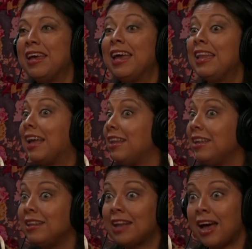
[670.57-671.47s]
And I
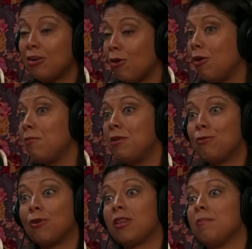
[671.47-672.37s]
did that all
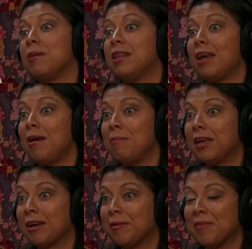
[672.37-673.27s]
before the
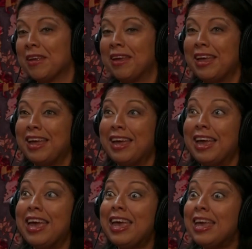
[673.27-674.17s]
pandemic.
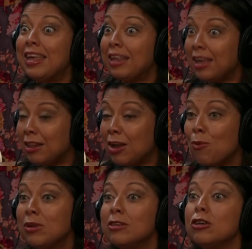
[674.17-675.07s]
There
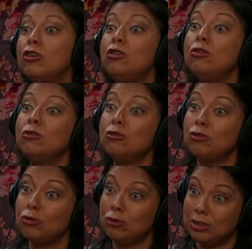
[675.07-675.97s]
was a huge
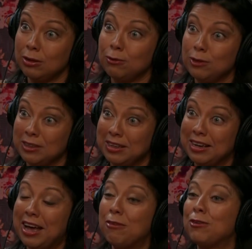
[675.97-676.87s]
shift
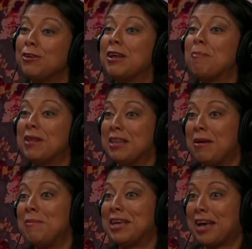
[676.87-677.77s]
after the
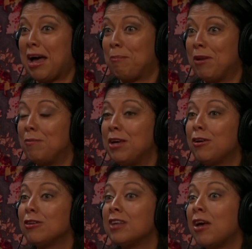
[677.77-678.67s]
pandemic happened,
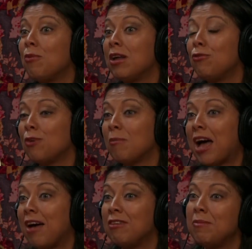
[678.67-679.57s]
because I went from
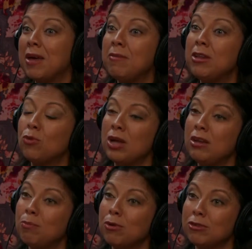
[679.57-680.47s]
having maybe
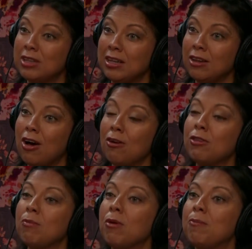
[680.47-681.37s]
20% of
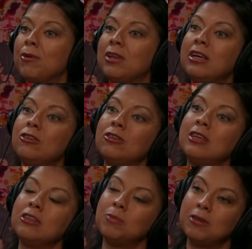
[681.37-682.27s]
the population
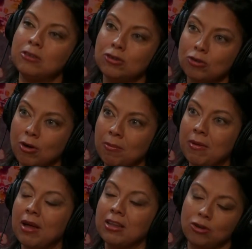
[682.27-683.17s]
experience
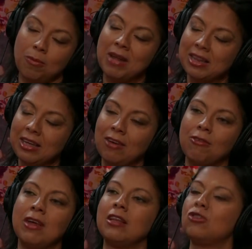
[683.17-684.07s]
a traumatic
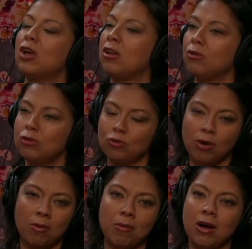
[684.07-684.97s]
event, childhood
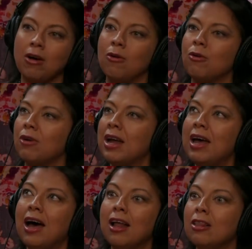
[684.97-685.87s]
trauma, or
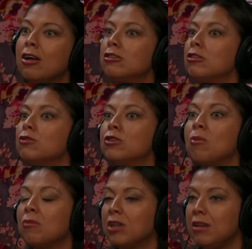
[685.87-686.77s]
a loss of
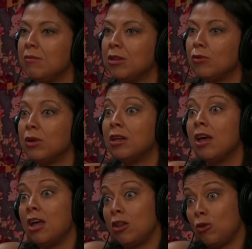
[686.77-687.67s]
someone in between,
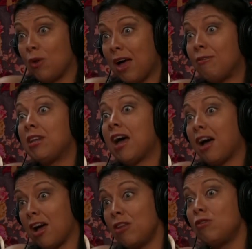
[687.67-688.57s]
to having
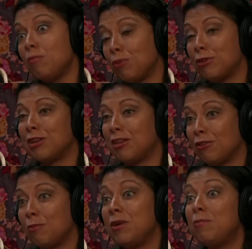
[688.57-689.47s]
100%
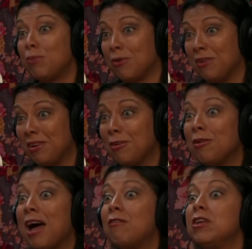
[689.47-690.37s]
of people who
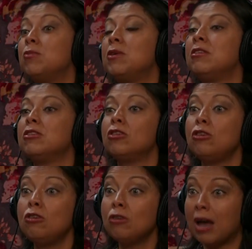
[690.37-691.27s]
have experienced
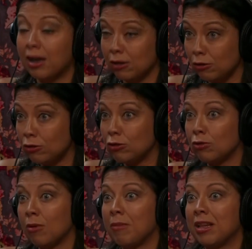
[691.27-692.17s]
a huge
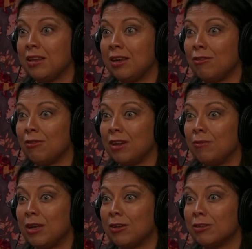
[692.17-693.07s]
traumatic event
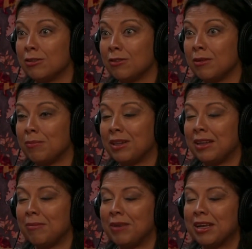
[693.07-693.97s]
because of the pandemic.